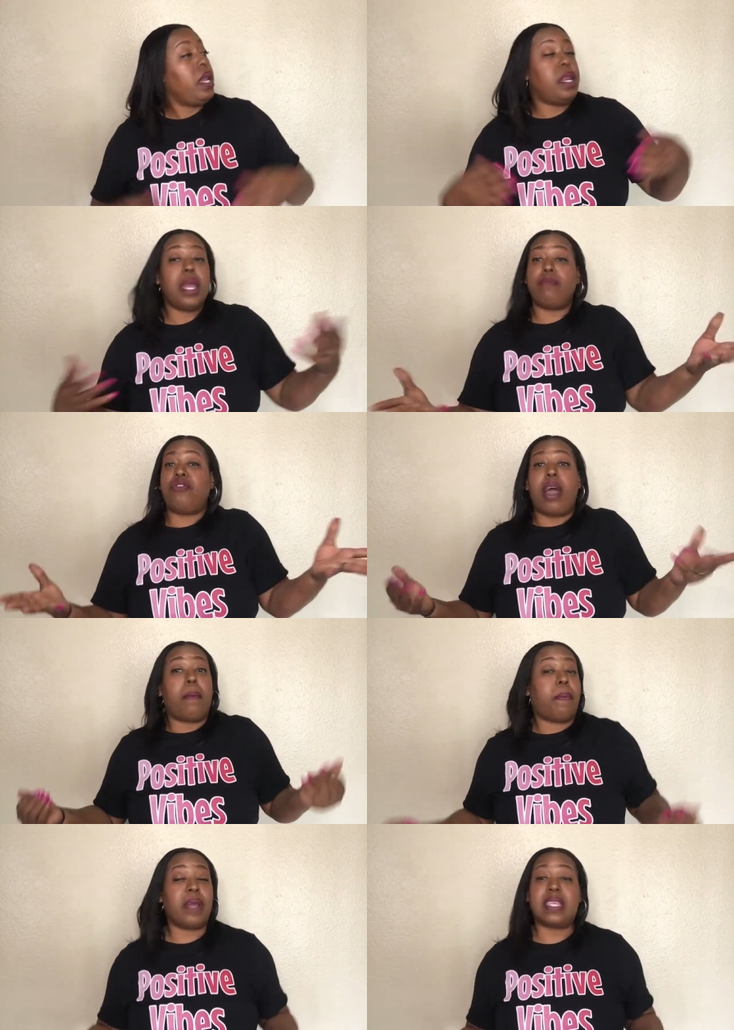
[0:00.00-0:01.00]
Nip trying
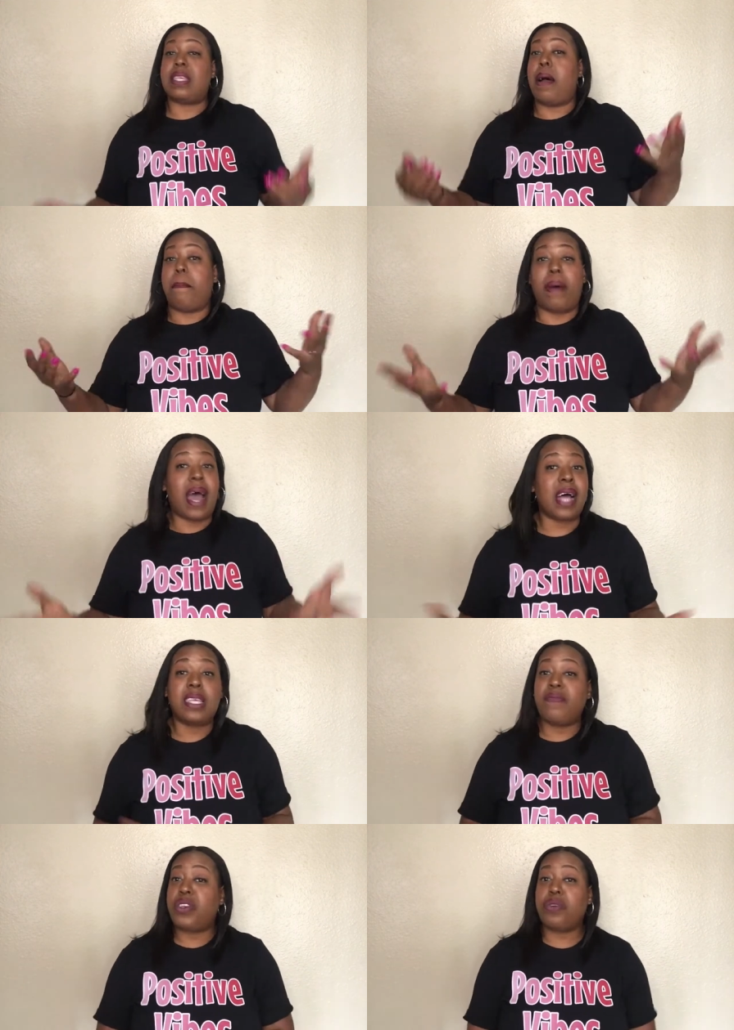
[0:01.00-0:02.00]
to bring something
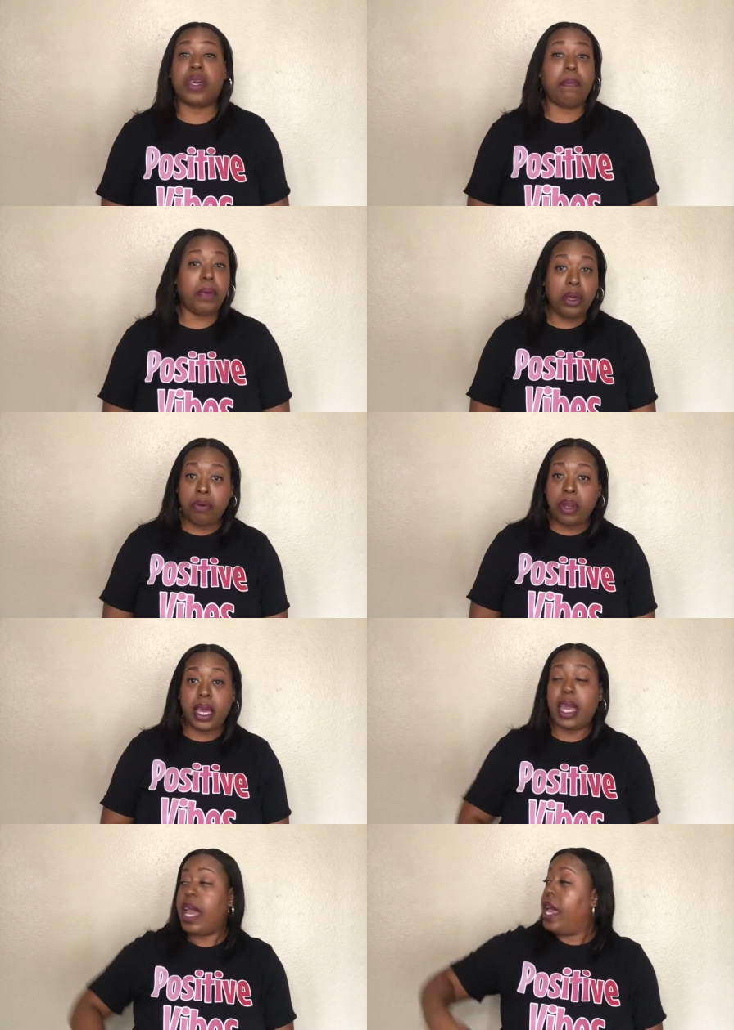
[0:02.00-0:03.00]
positive to the
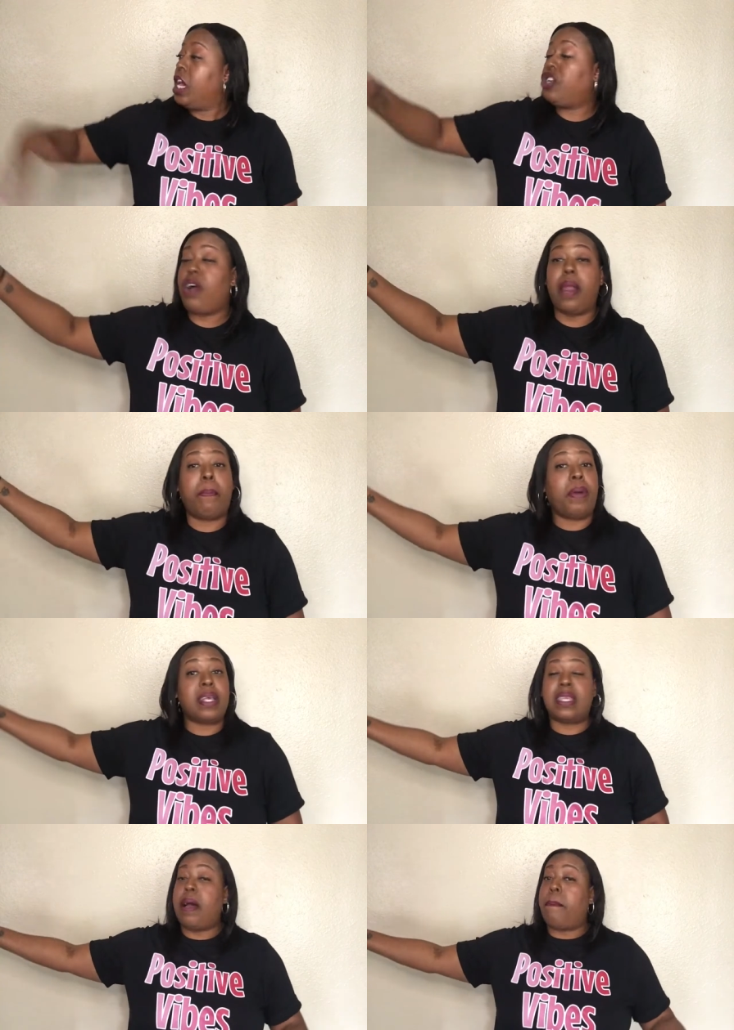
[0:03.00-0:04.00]
community. He trying to
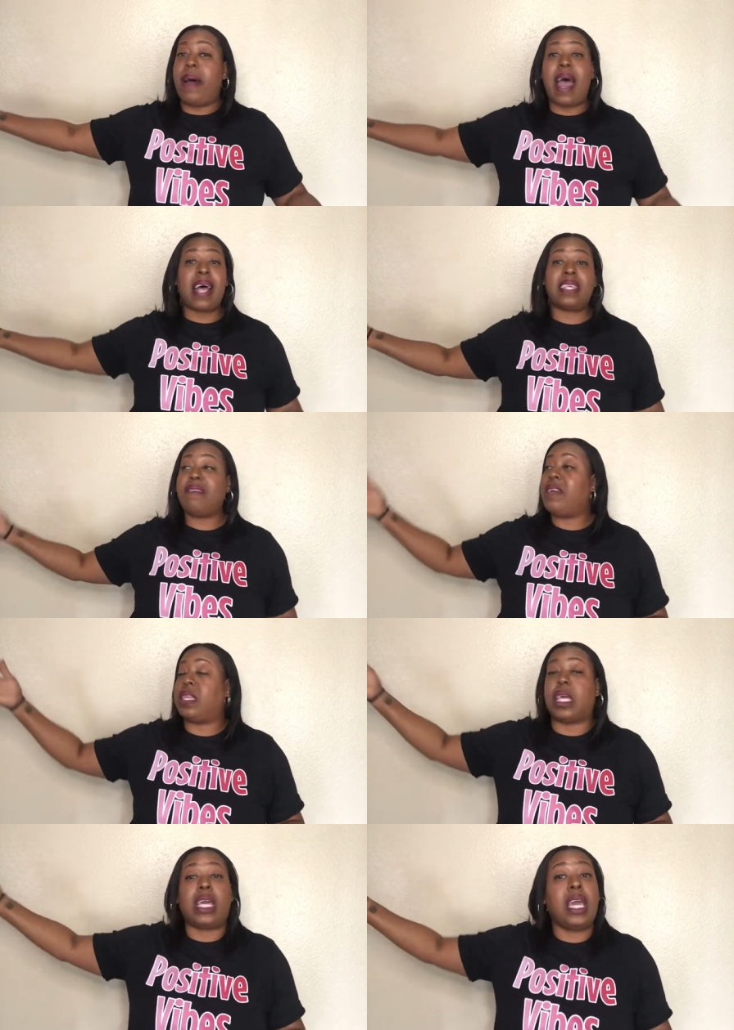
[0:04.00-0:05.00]
bring something positive
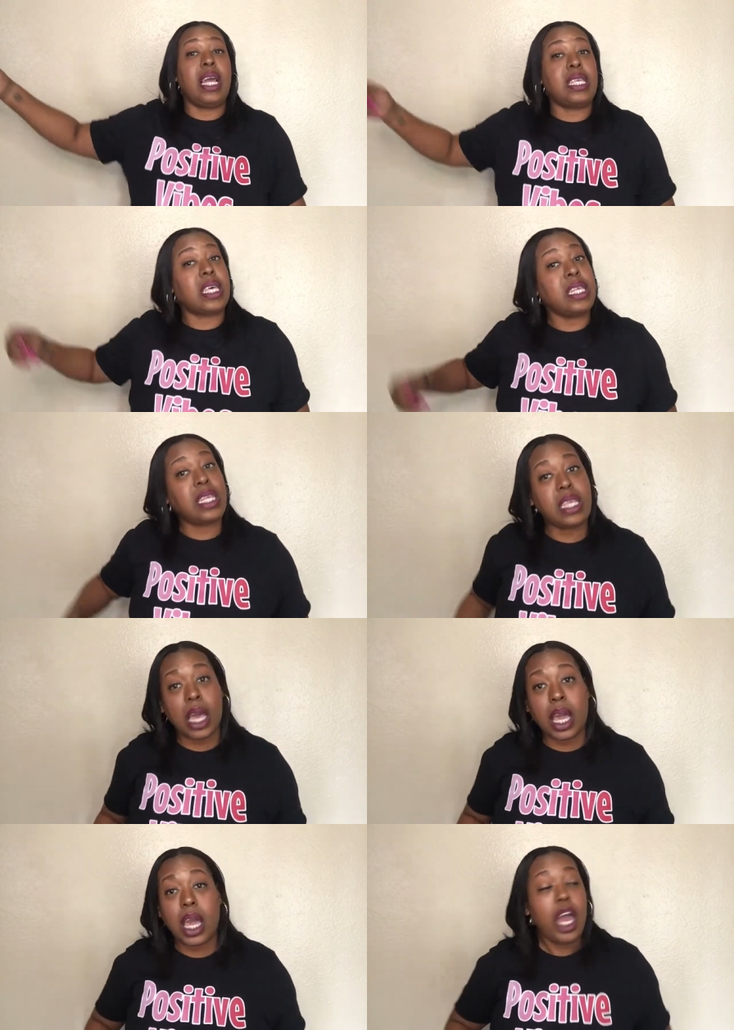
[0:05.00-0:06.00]
that the kids can
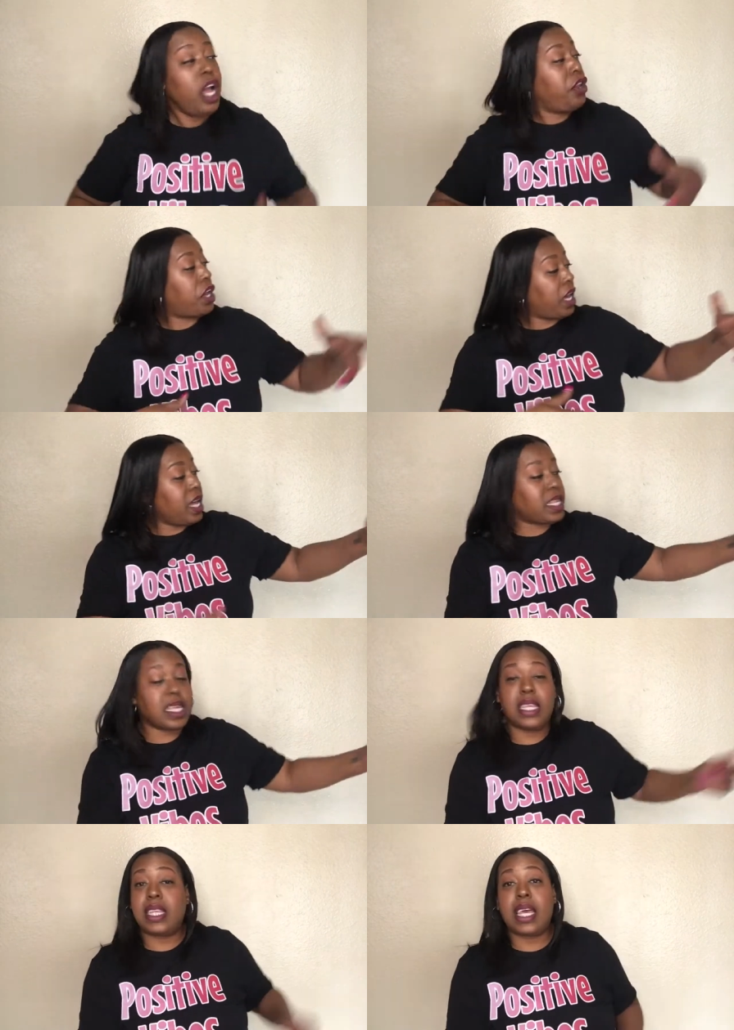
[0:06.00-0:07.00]
see. The kids
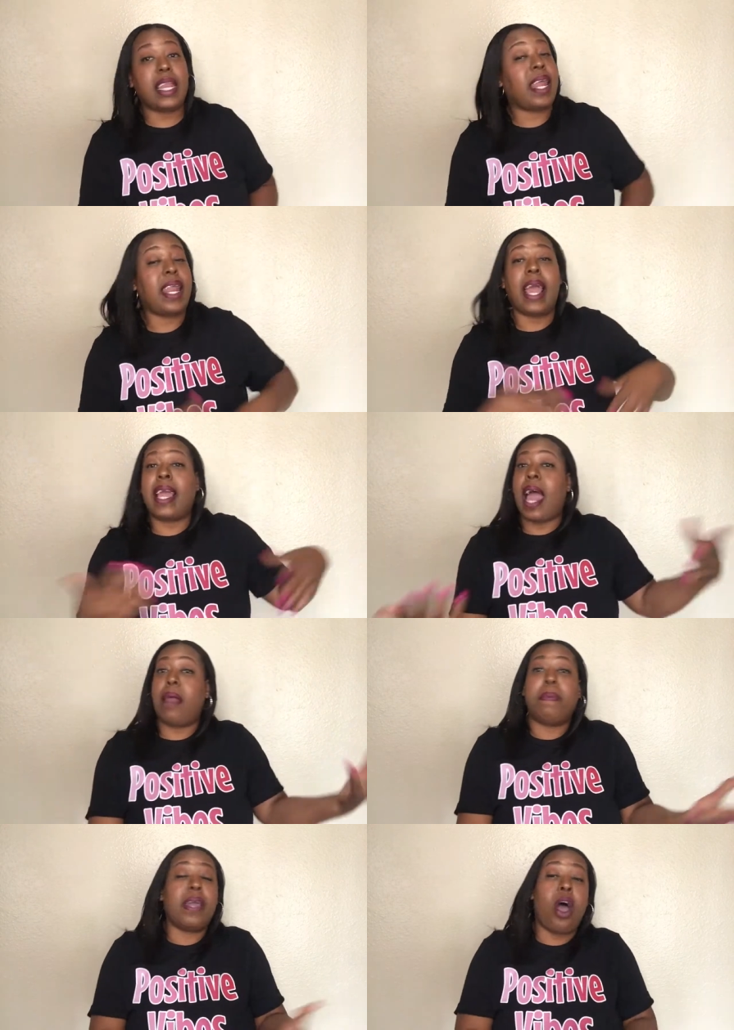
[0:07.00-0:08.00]
can see that it ain't got
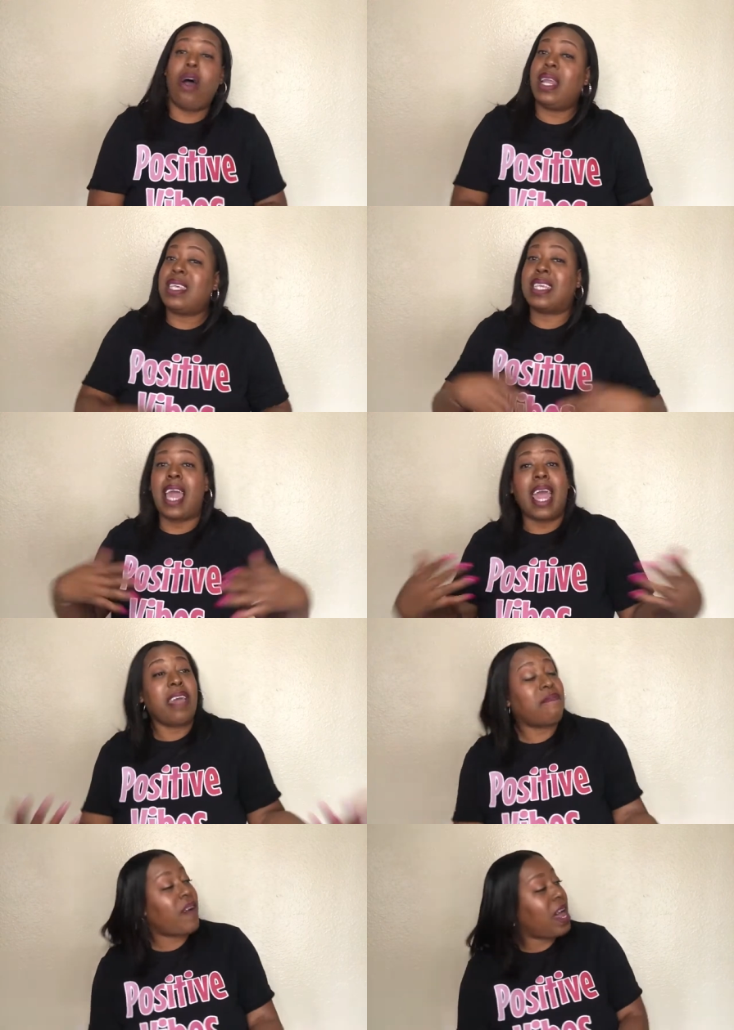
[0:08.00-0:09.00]
to be all this
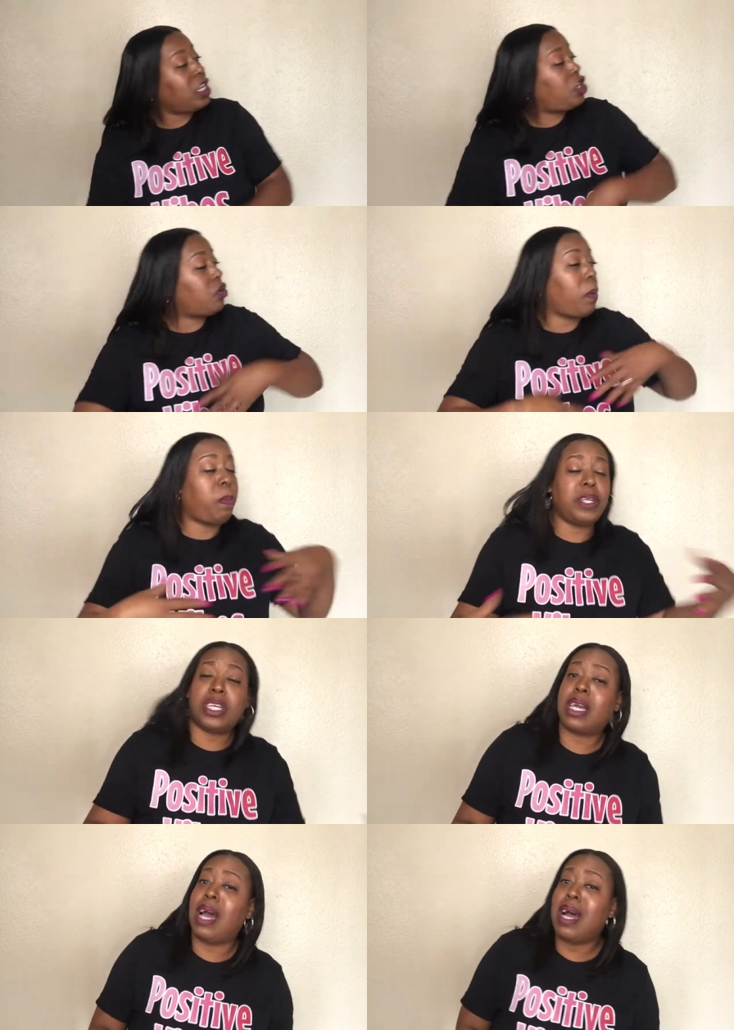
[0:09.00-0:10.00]
gang violence. You can put
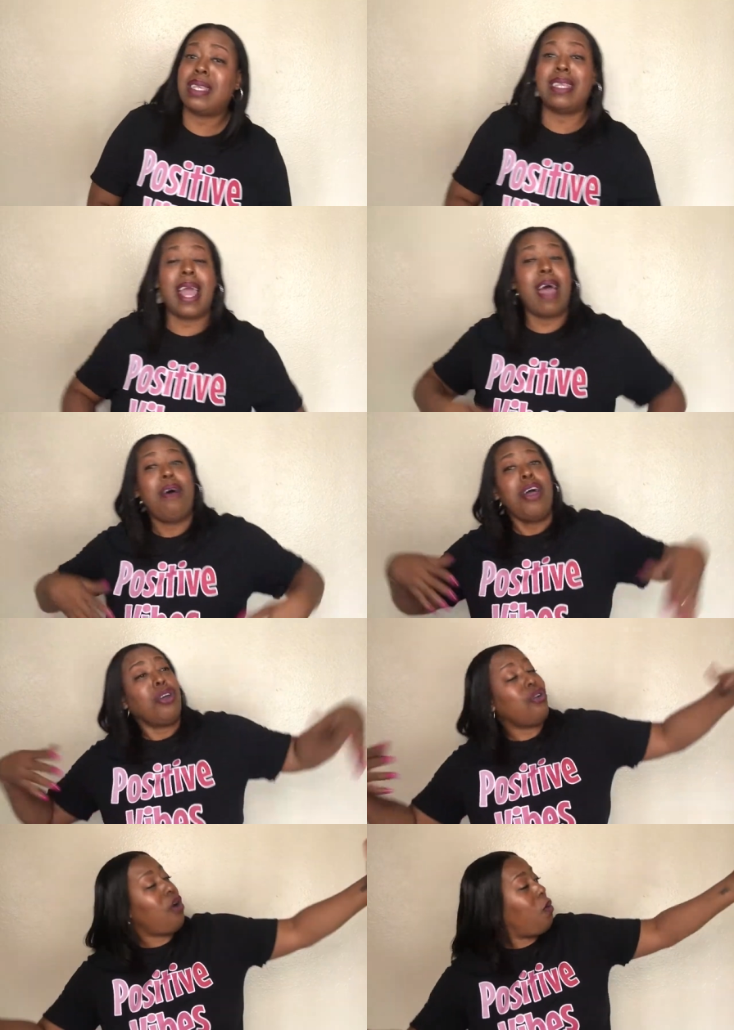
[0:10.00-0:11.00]
your guns down.
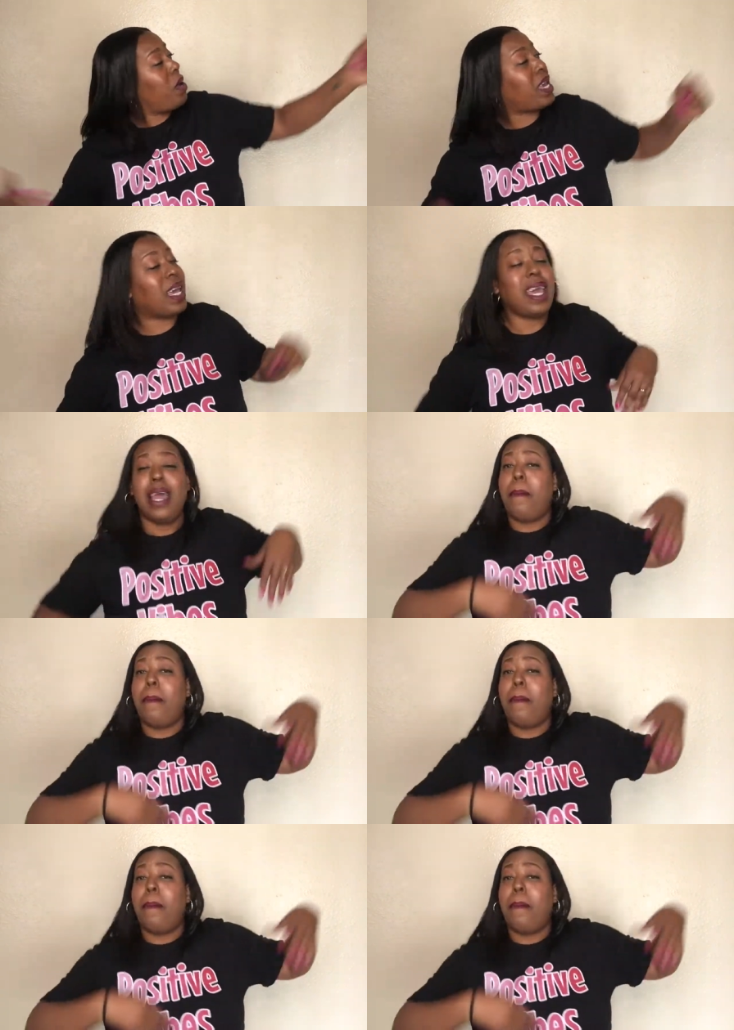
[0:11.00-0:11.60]
You know, we can